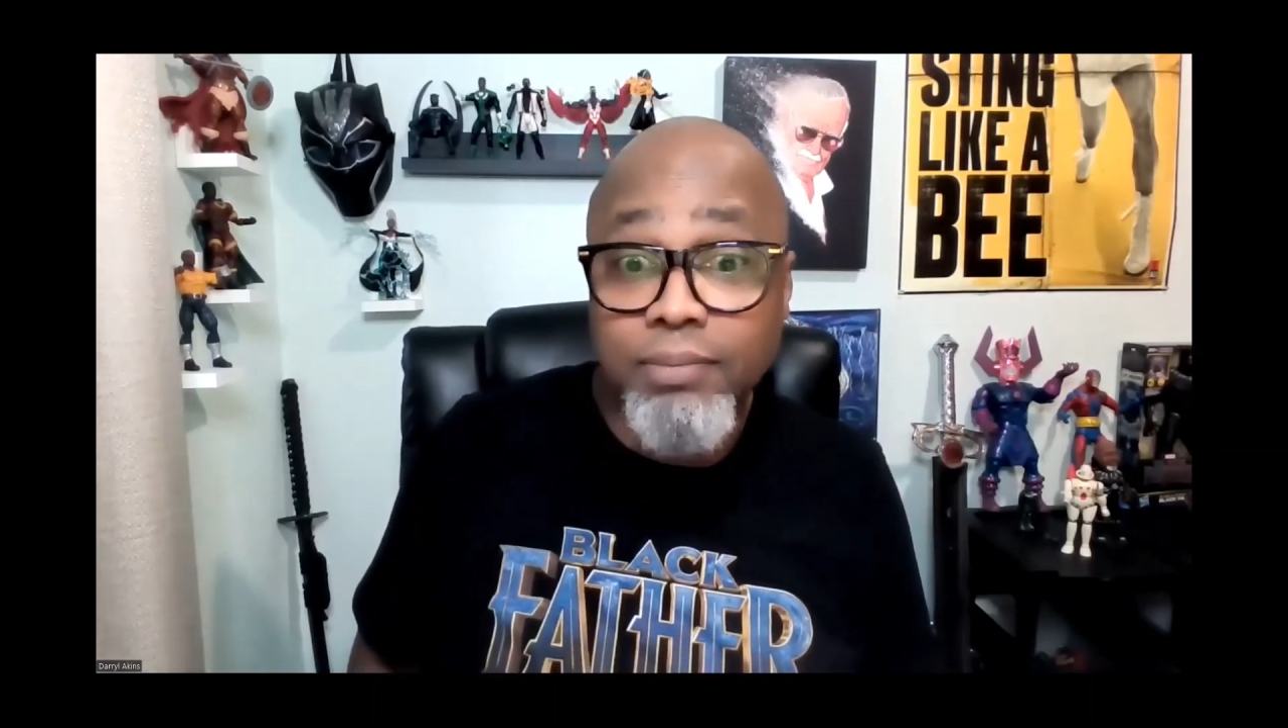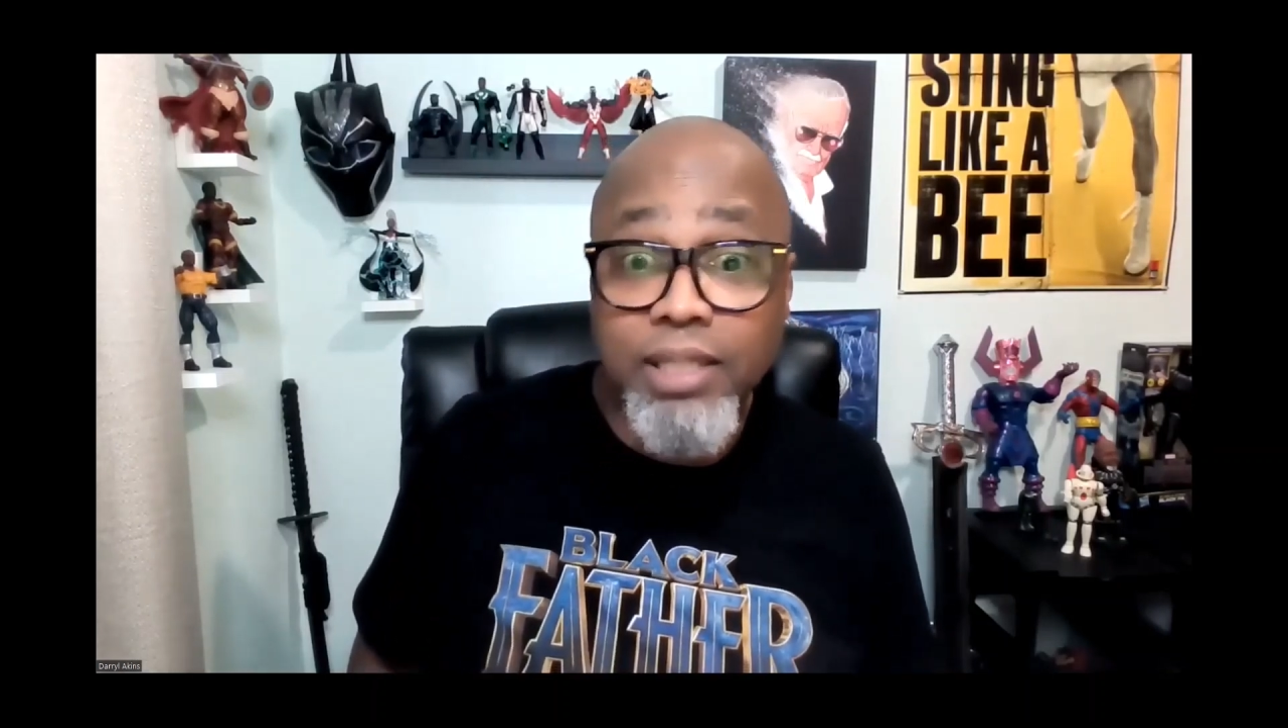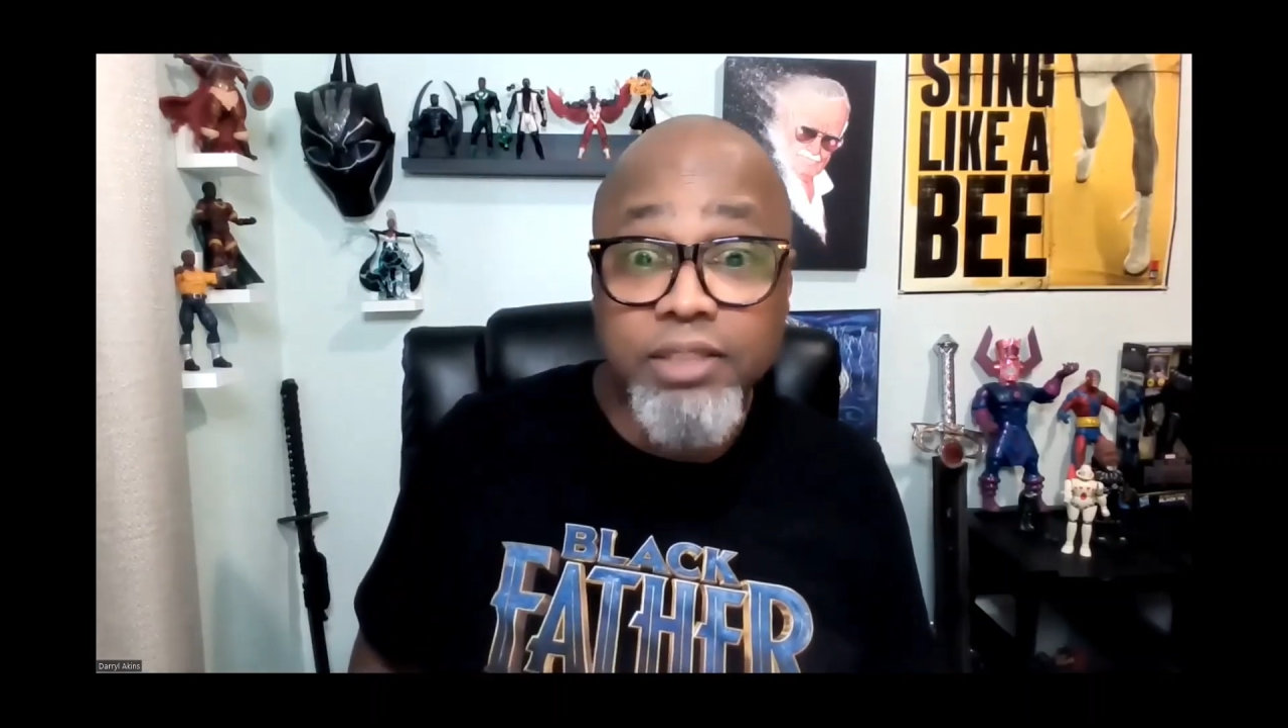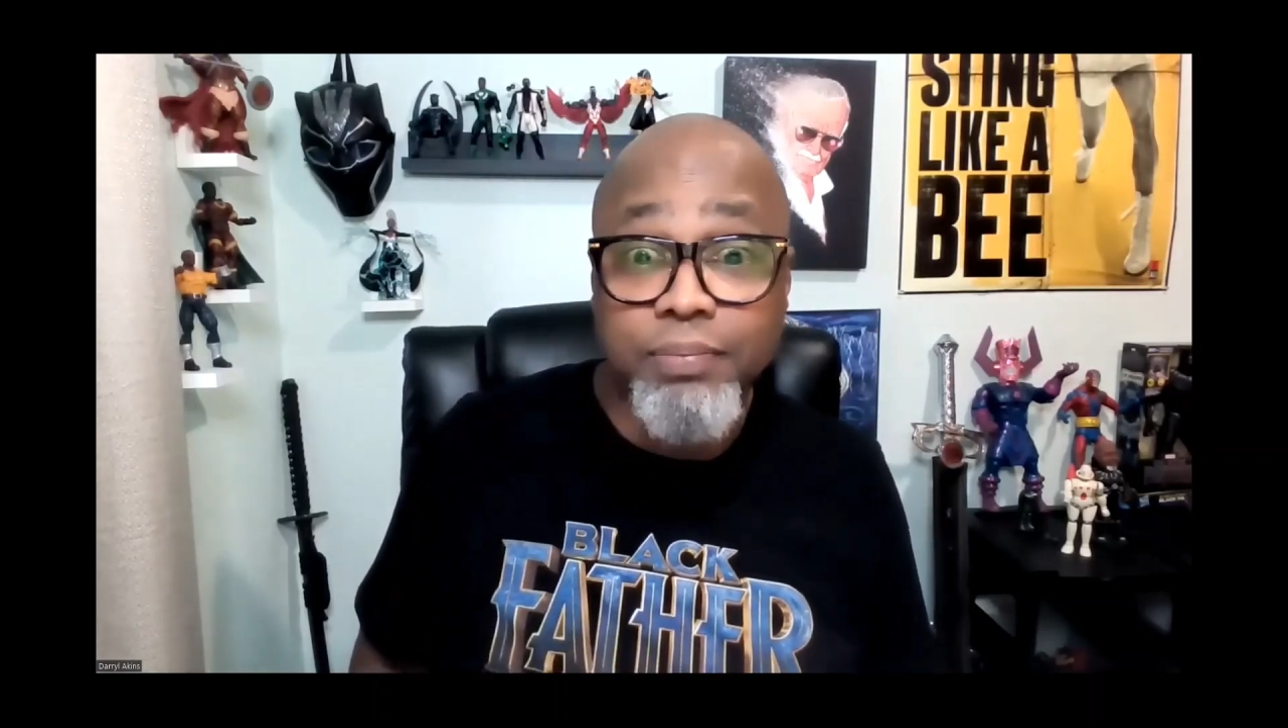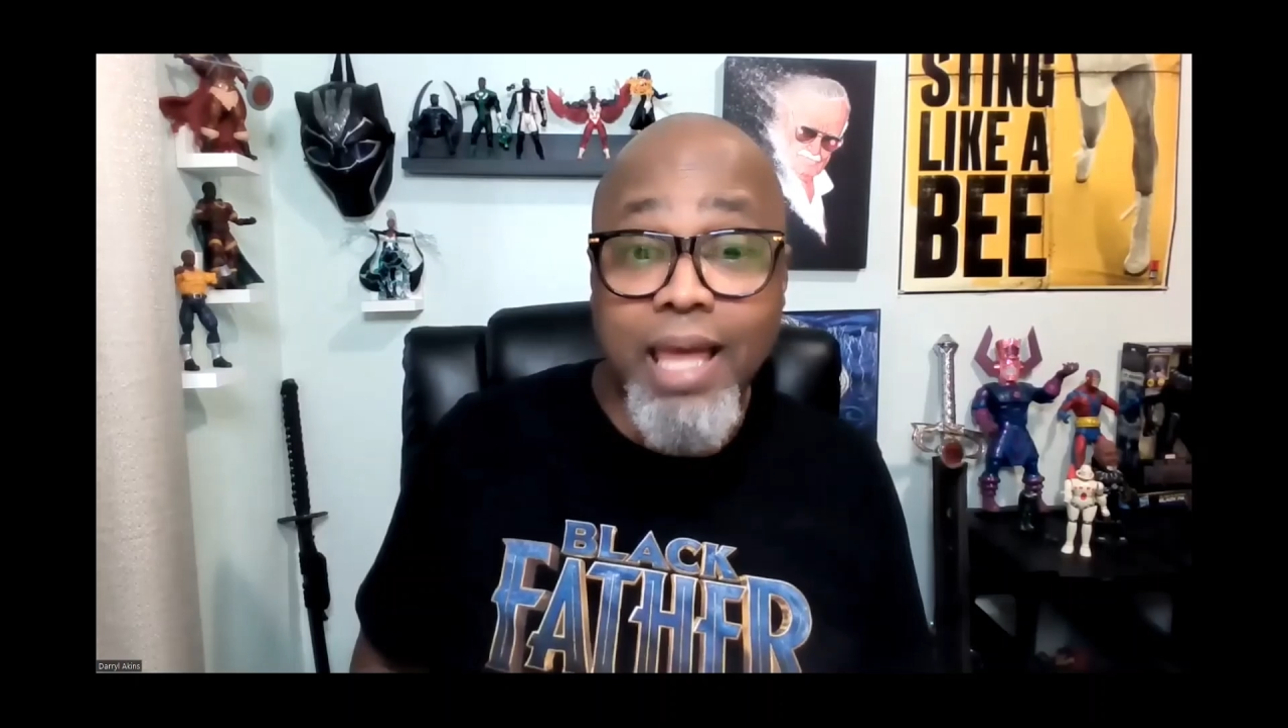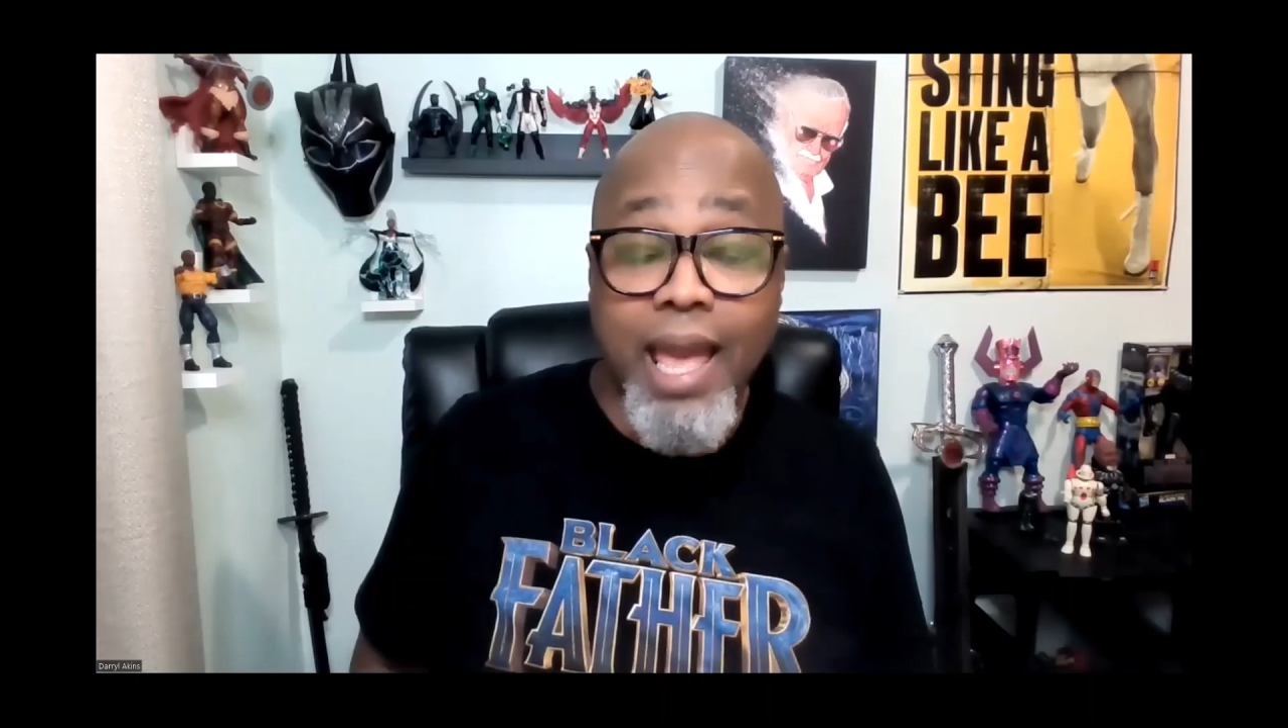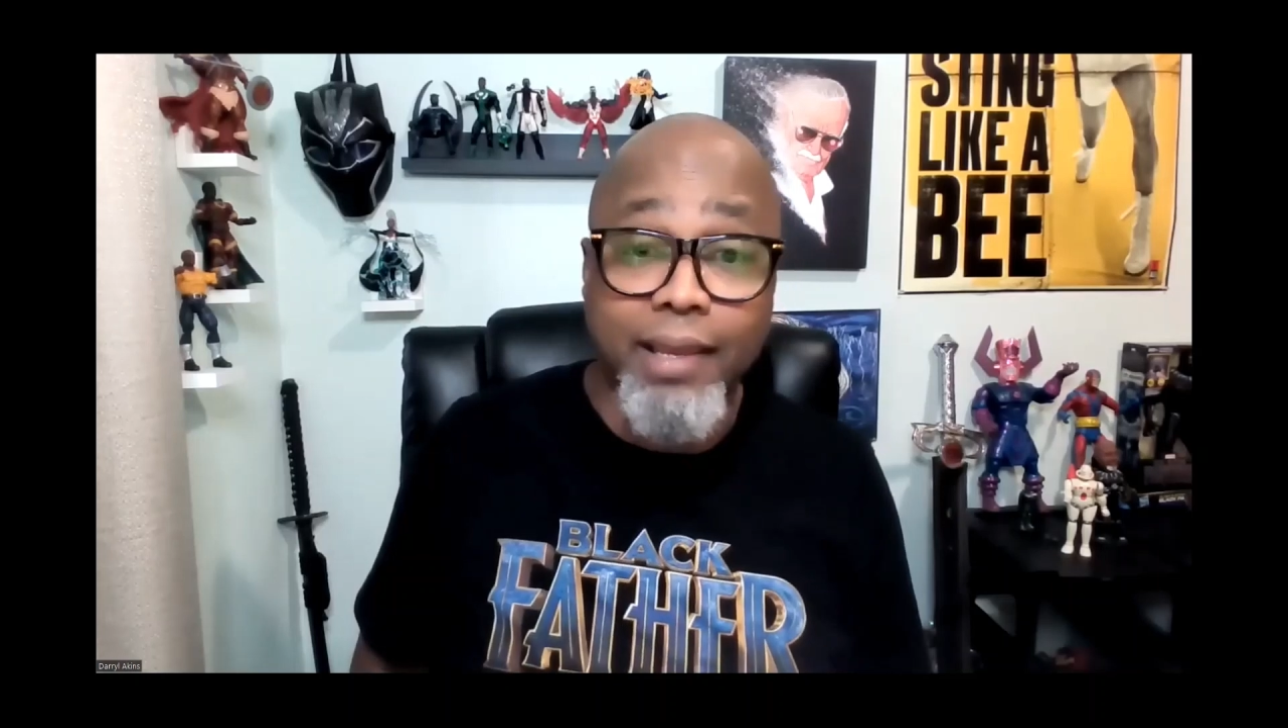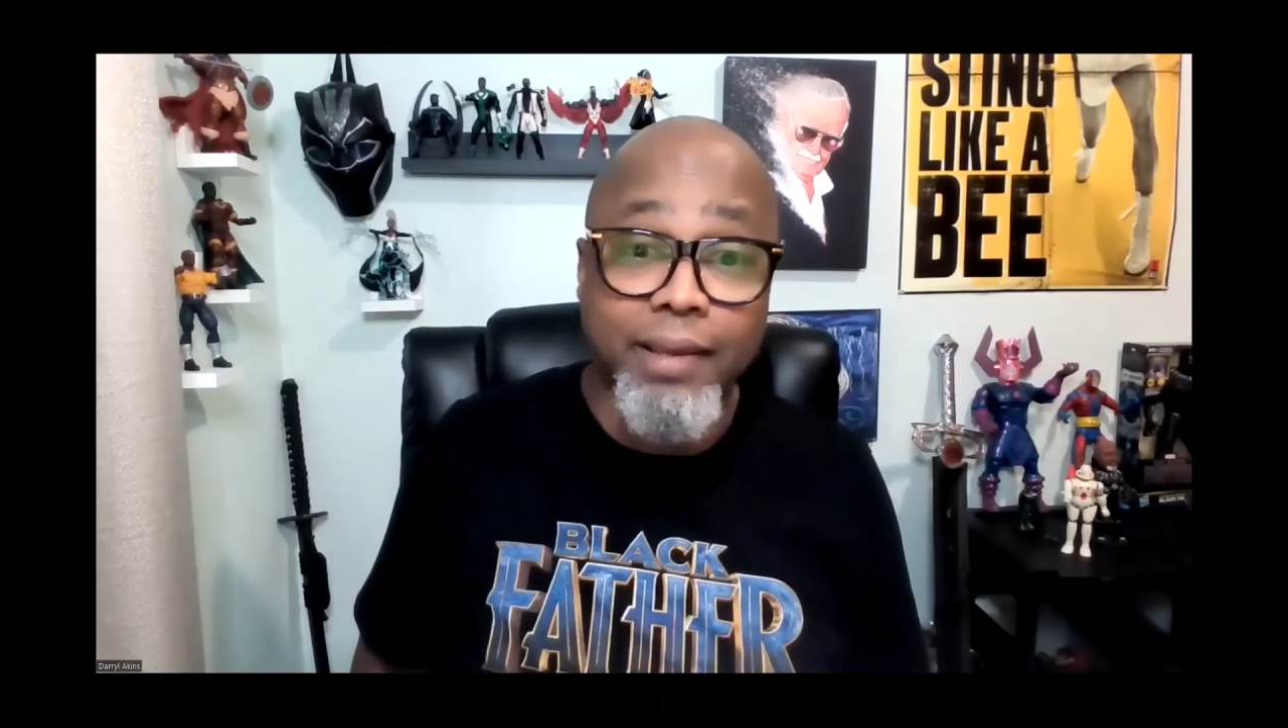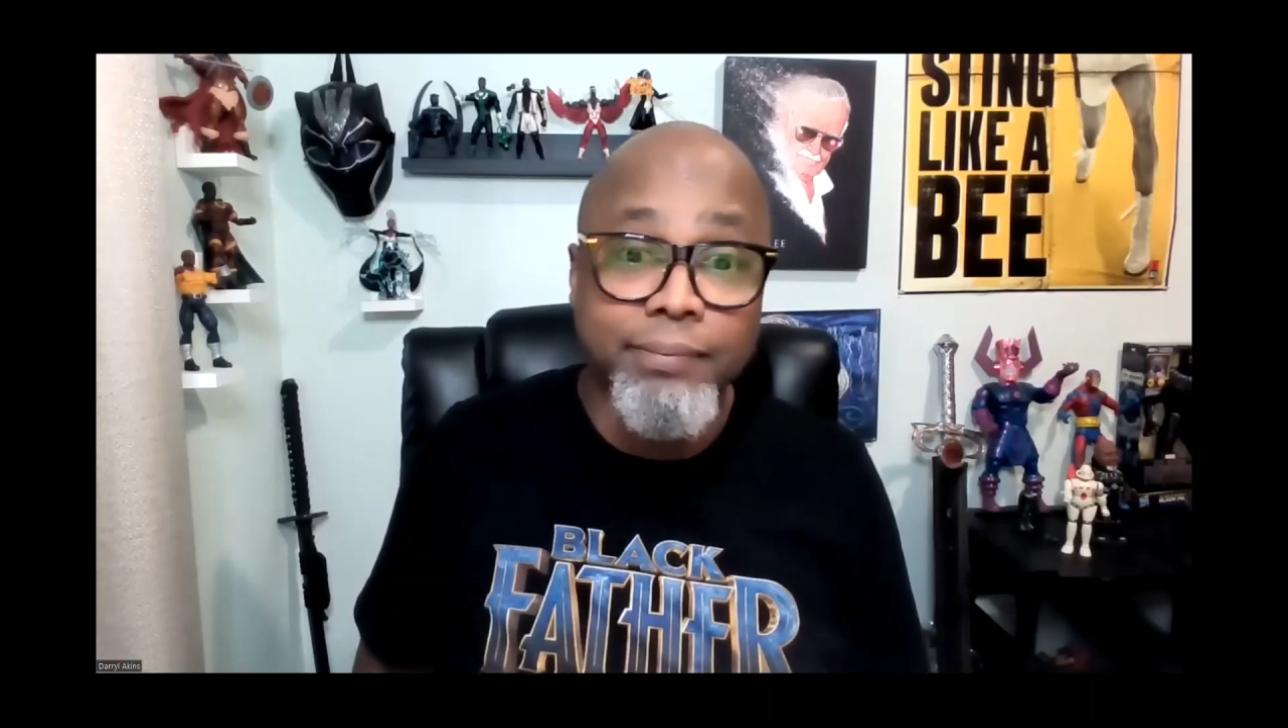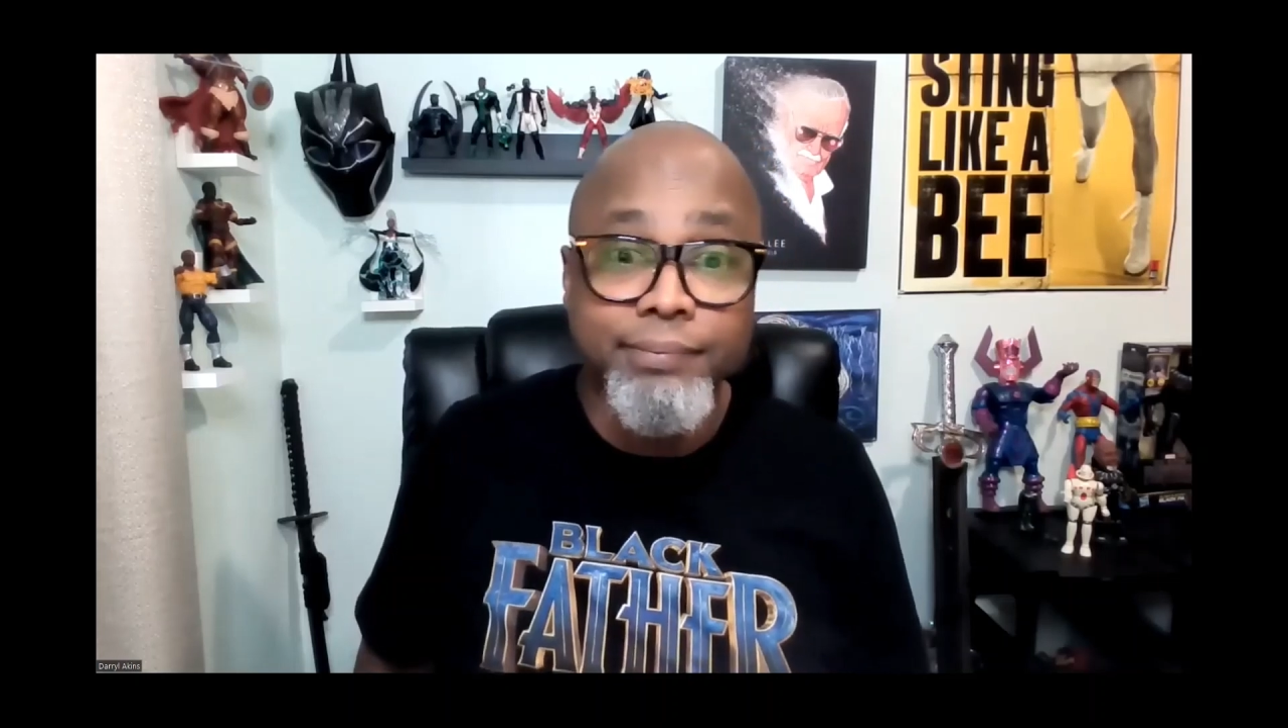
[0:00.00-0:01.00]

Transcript: I'm less black.